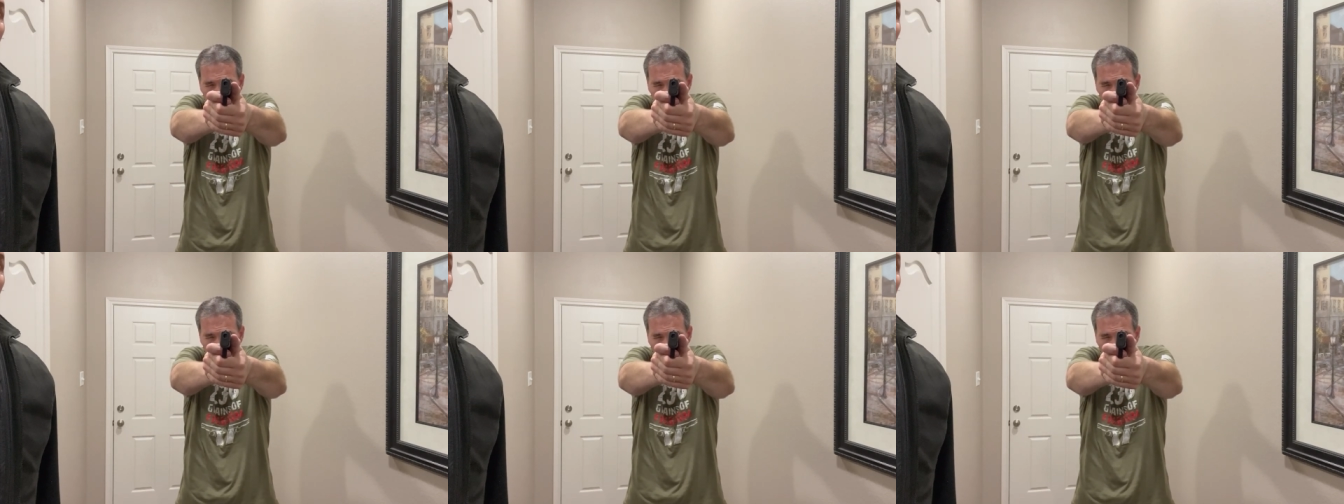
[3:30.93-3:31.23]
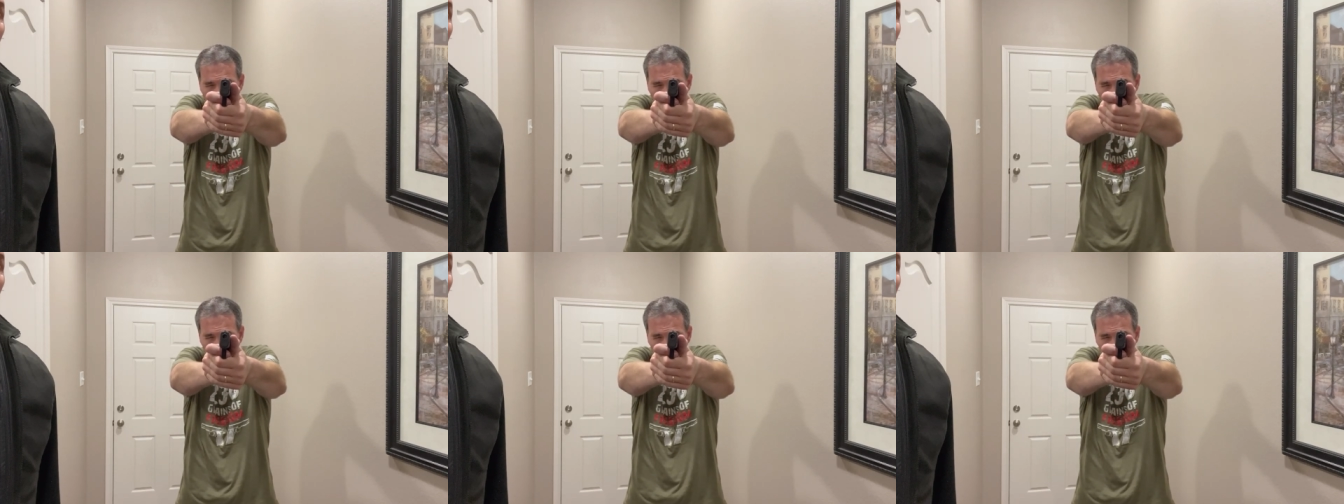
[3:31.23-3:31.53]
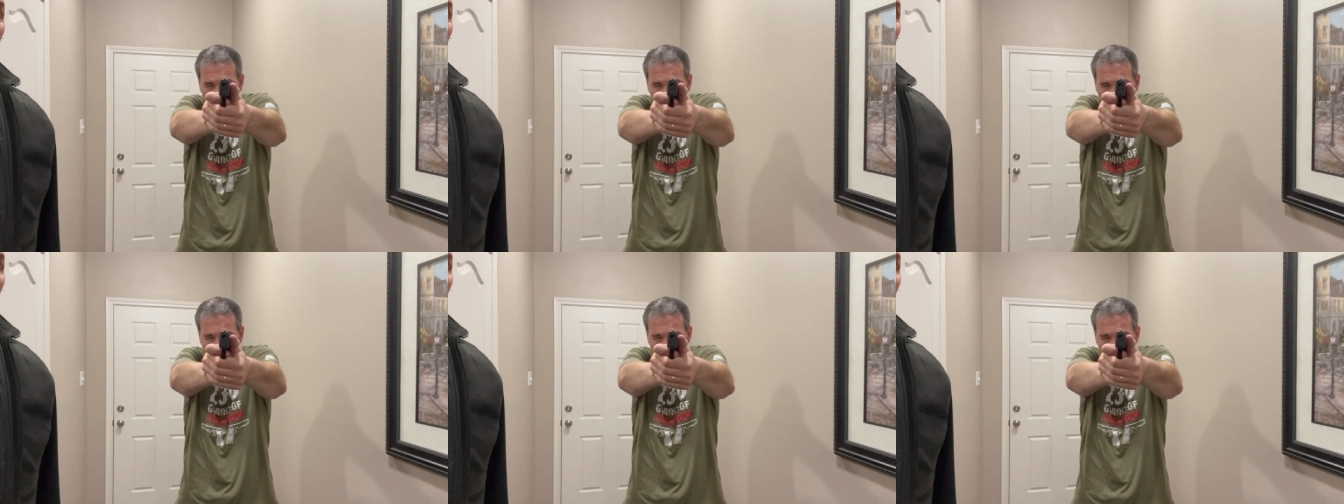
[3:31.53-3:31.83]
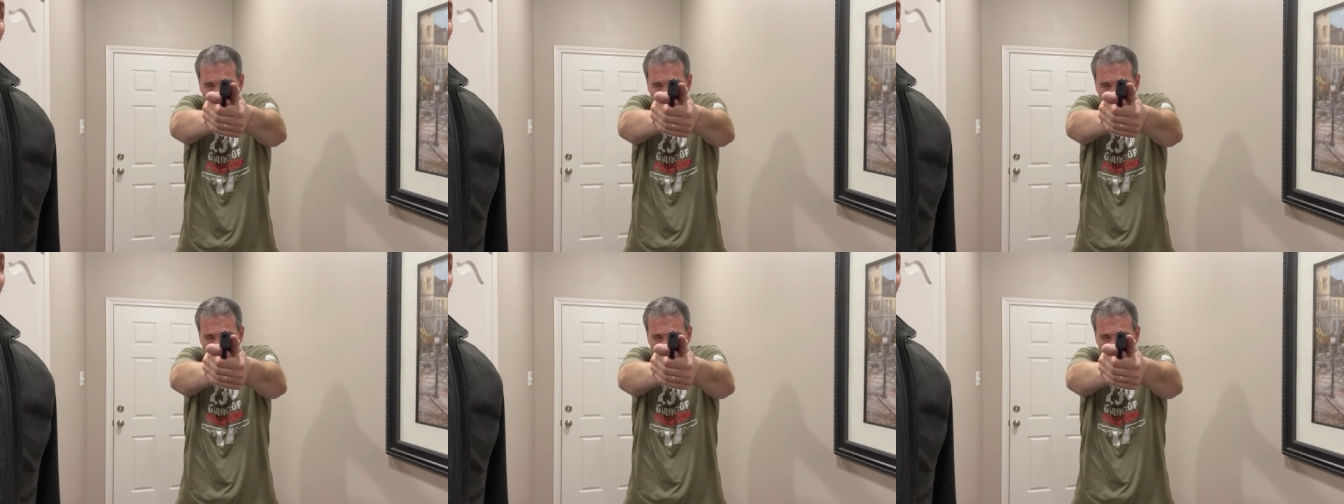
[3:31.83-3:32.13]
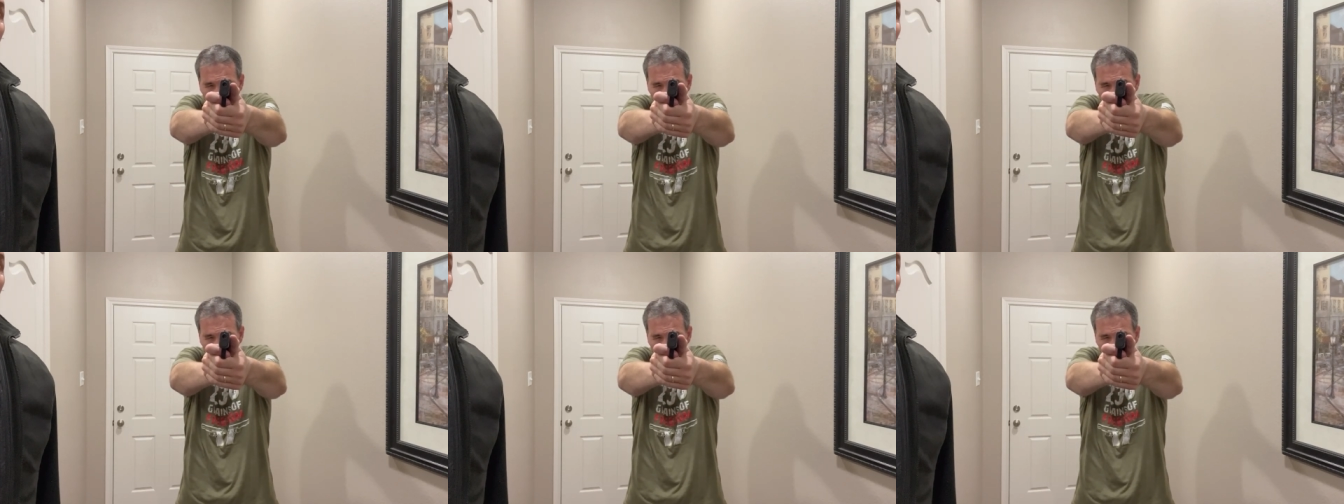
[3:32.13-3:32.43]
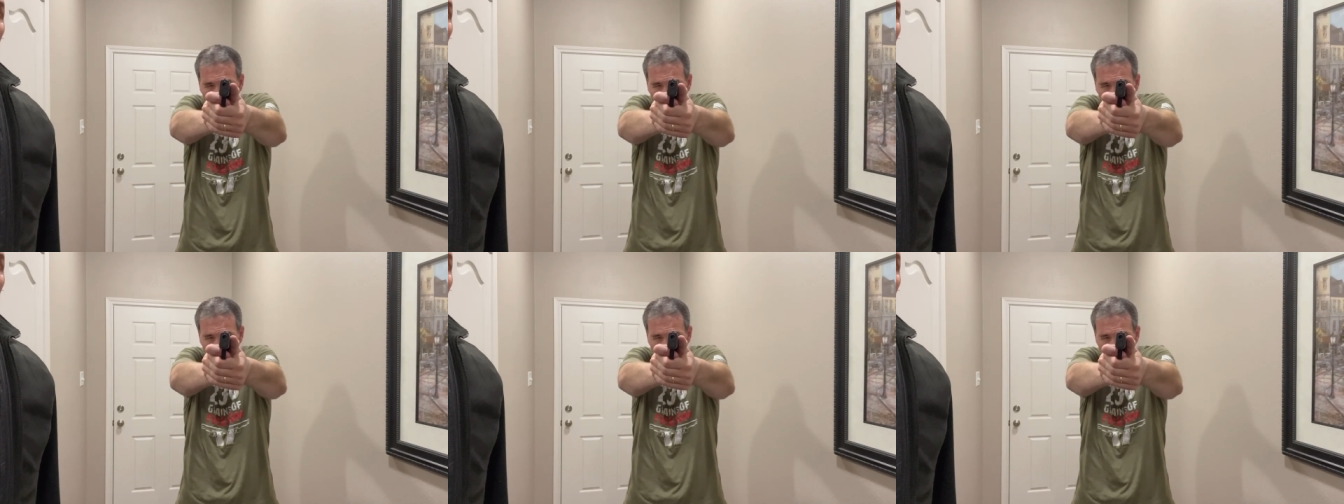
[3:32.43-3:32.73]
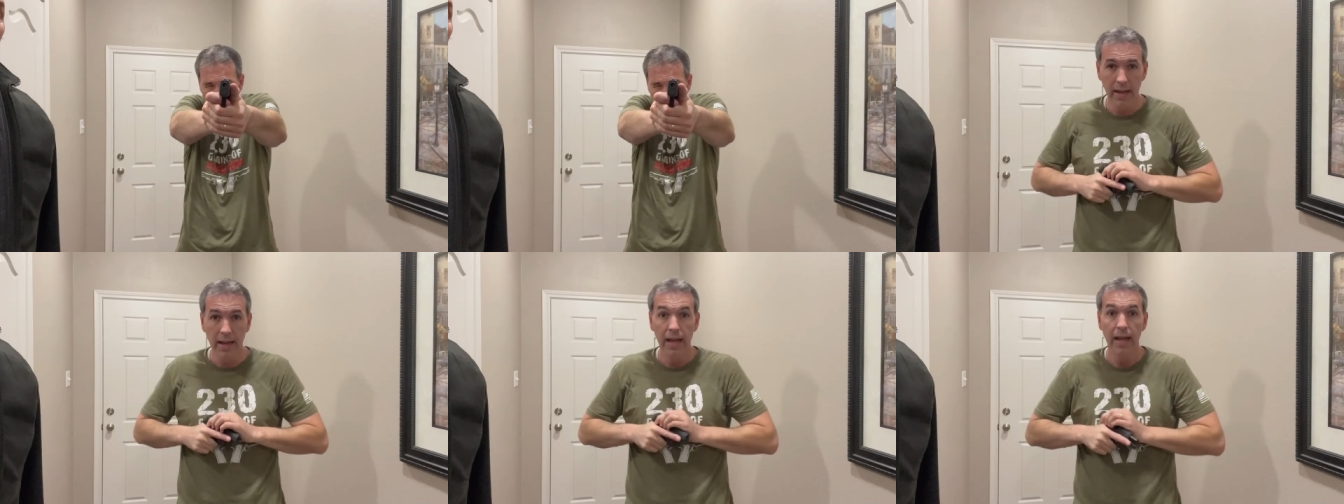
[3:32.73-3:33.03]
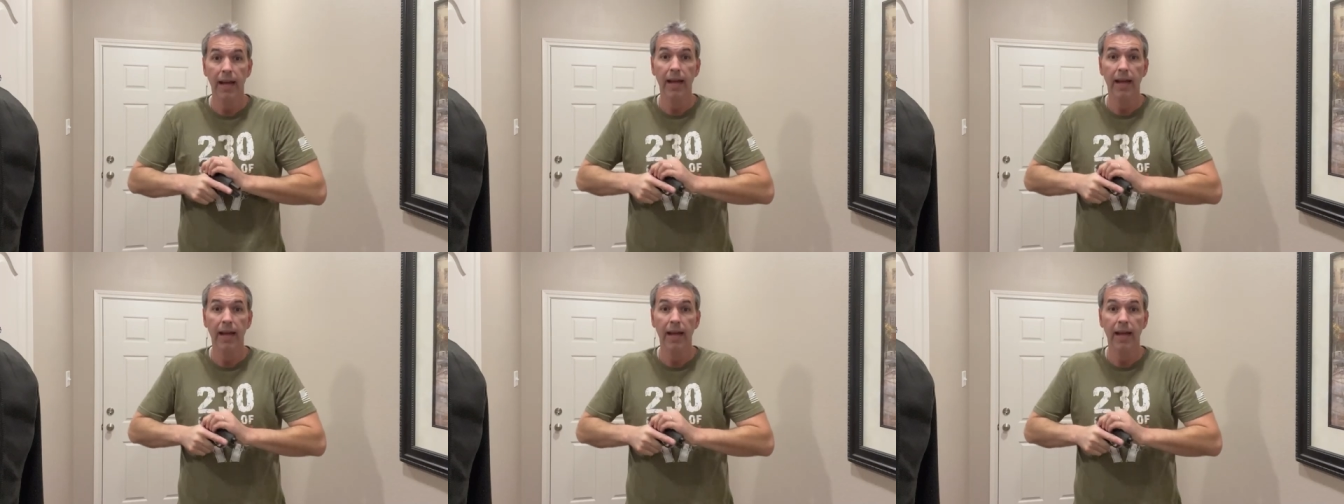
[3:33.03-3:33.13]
dry fire trigger pulls.